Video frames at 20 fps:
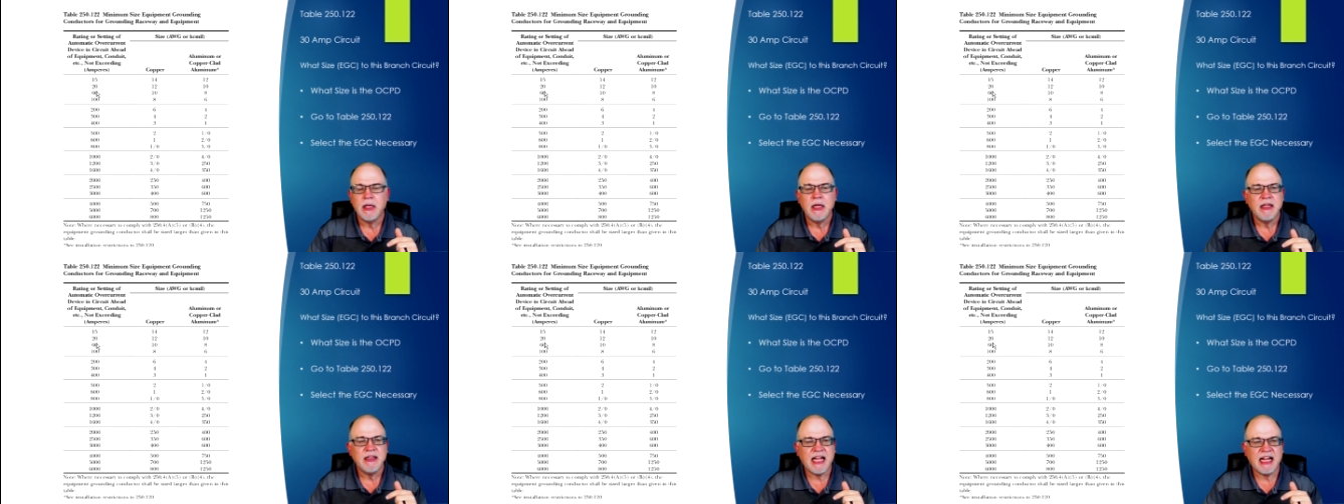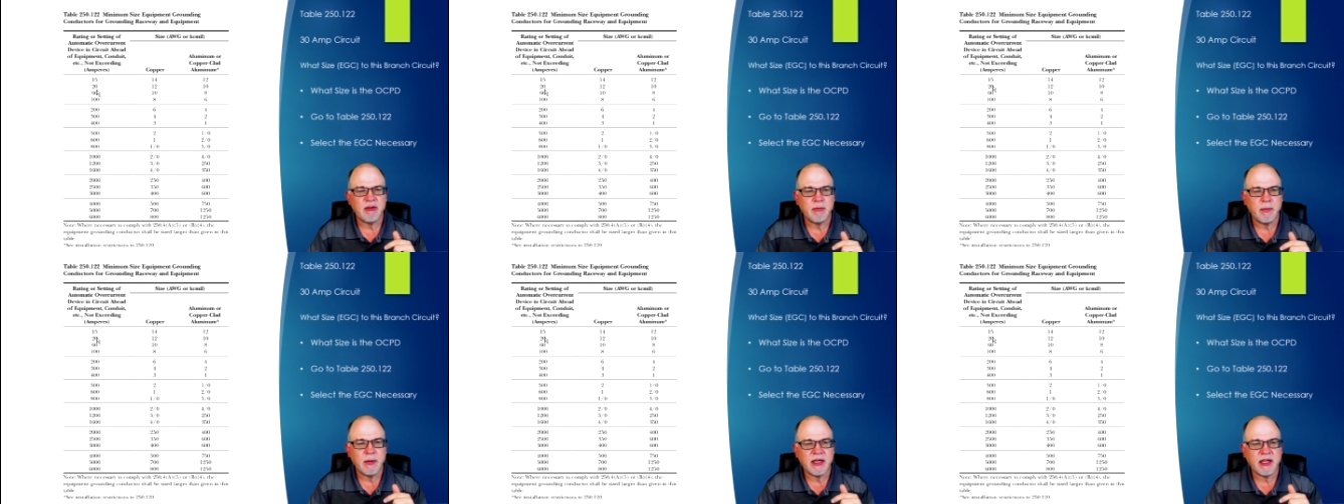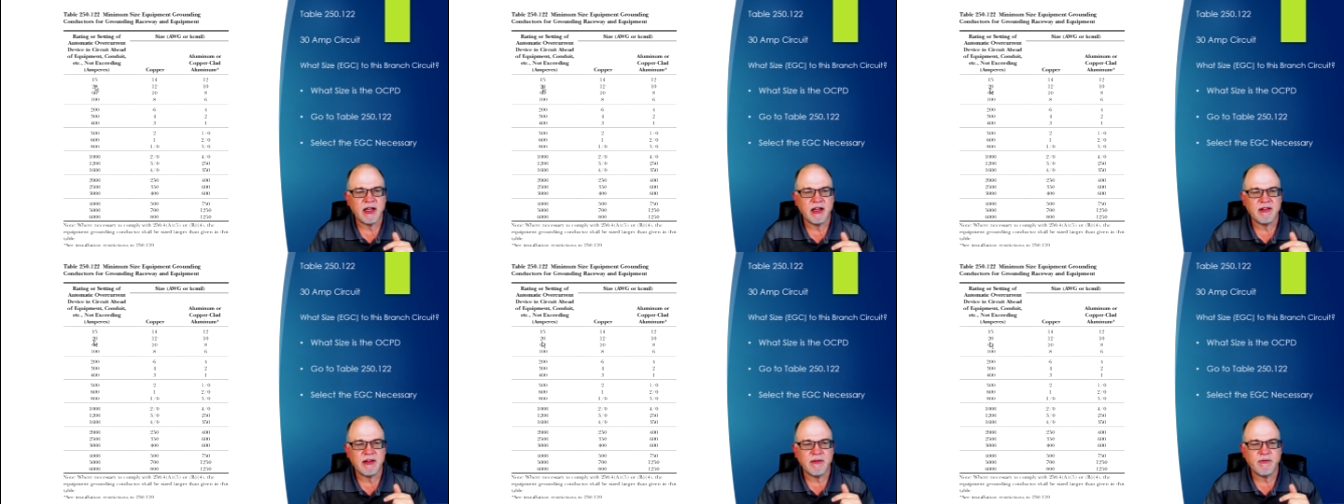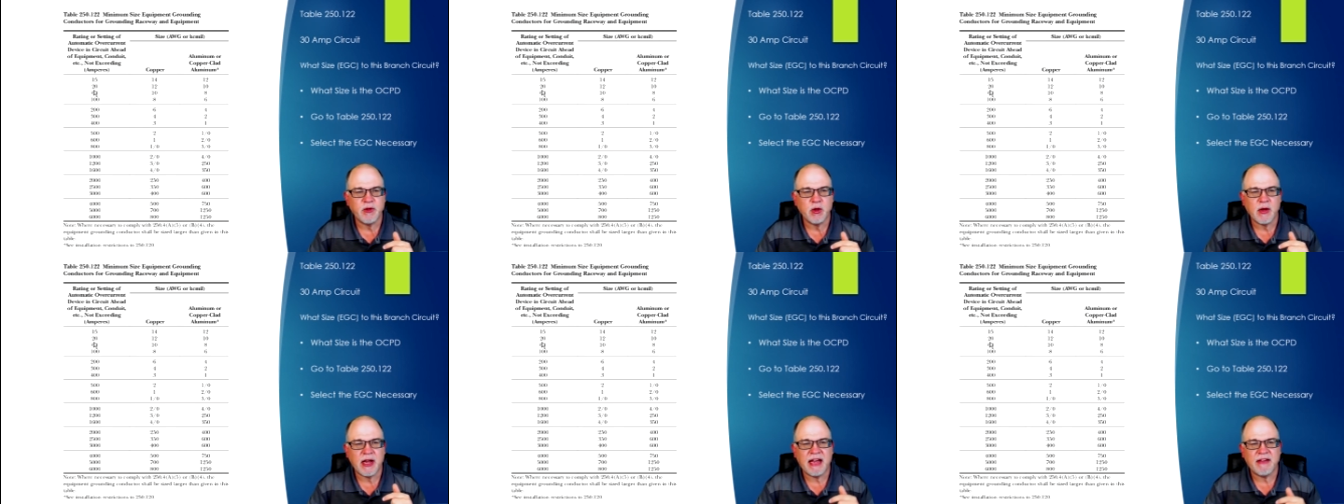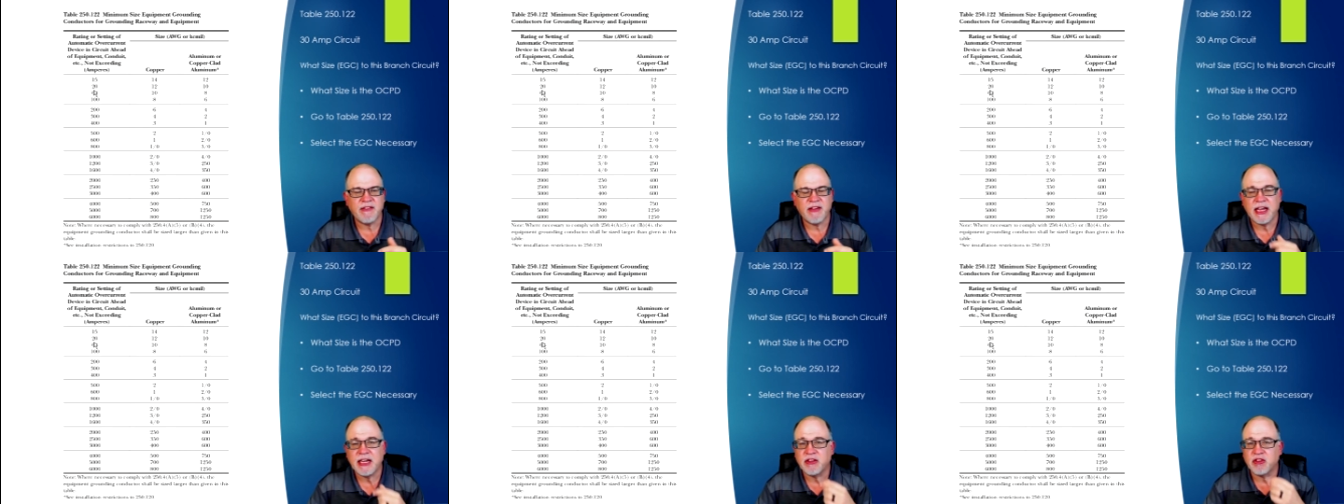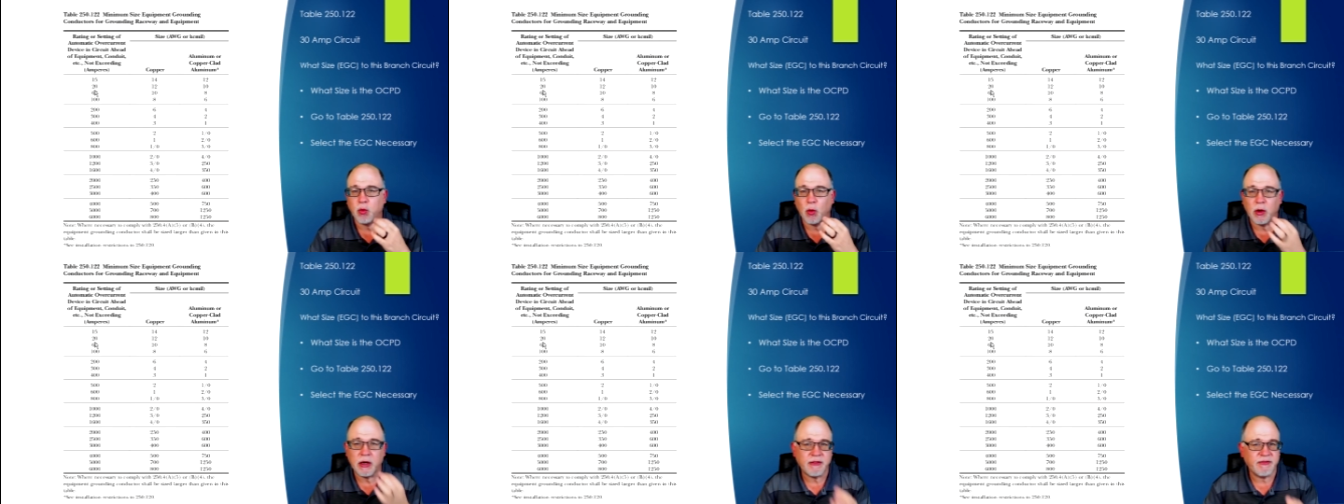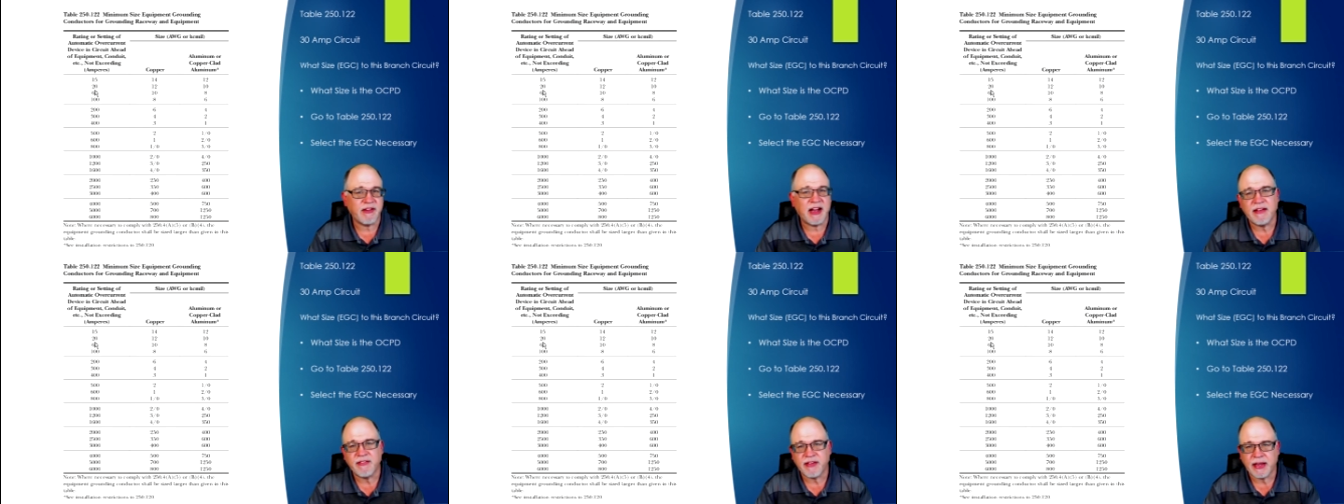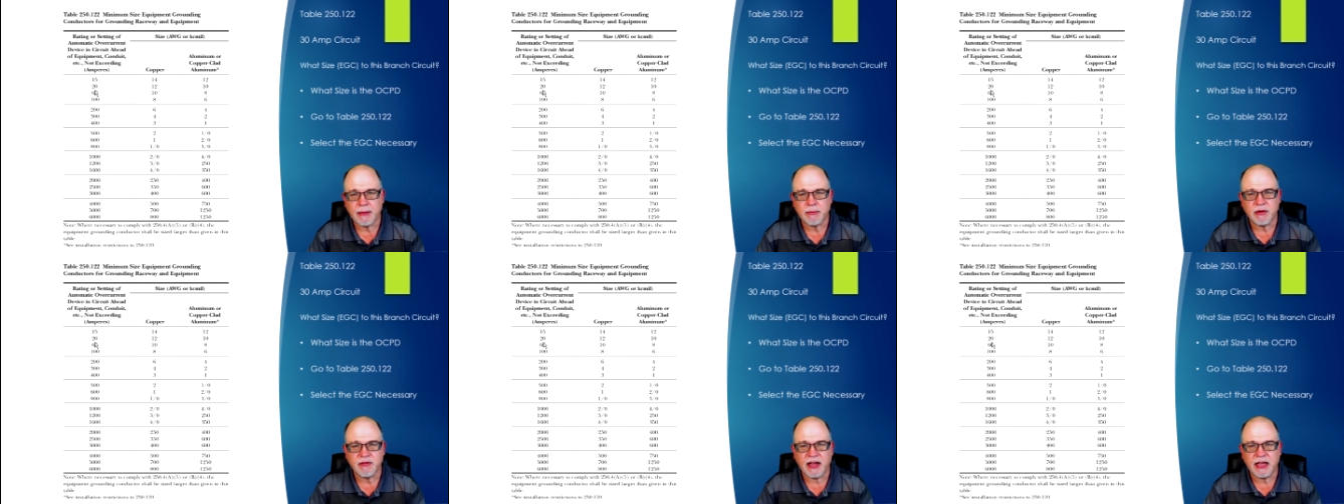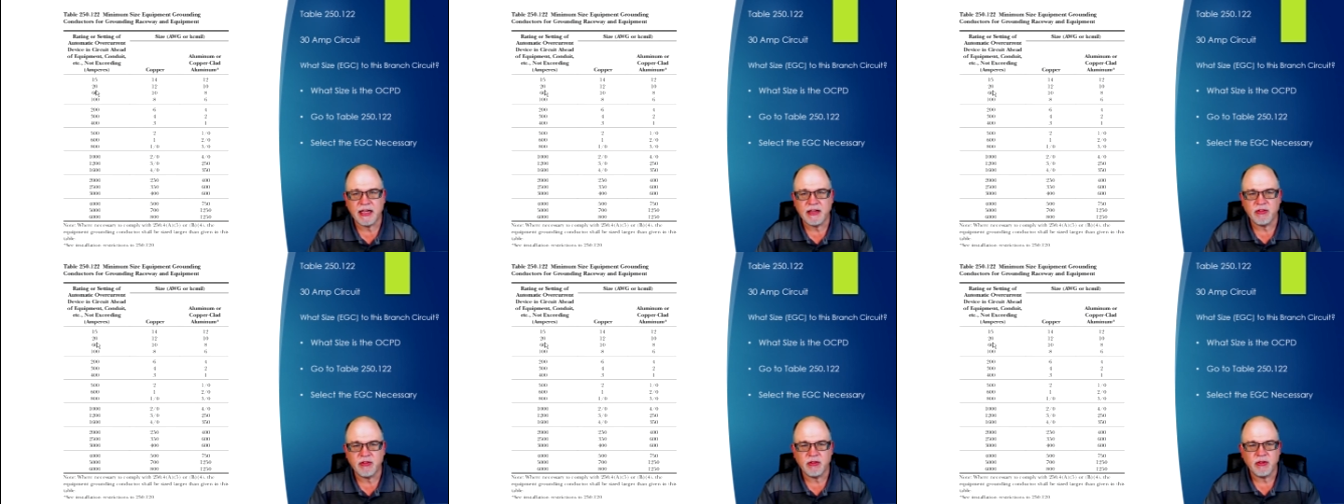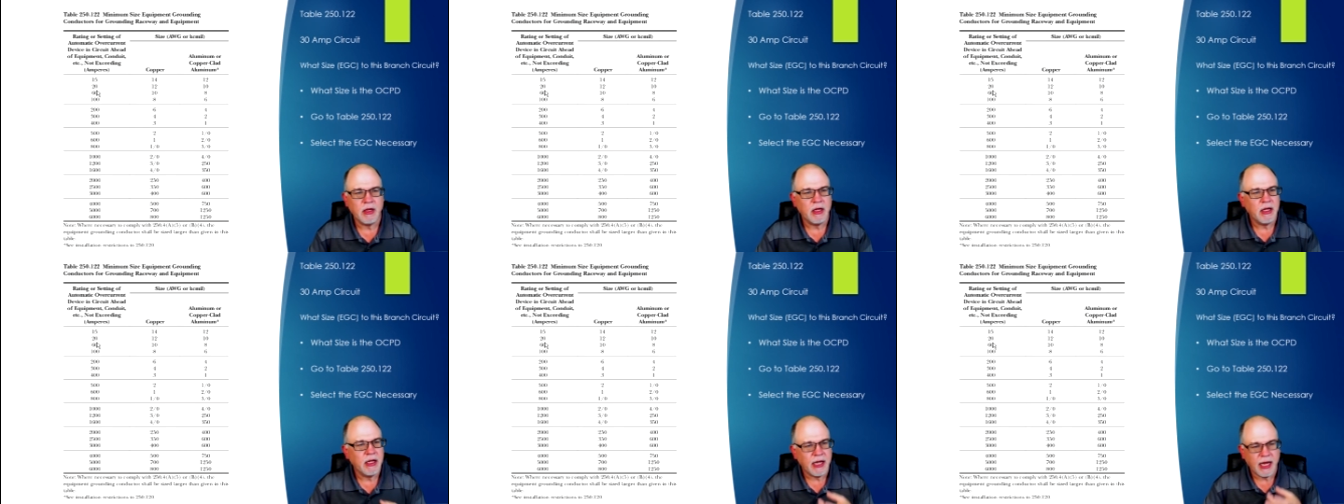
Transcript: That's because if you have a 25 amp device,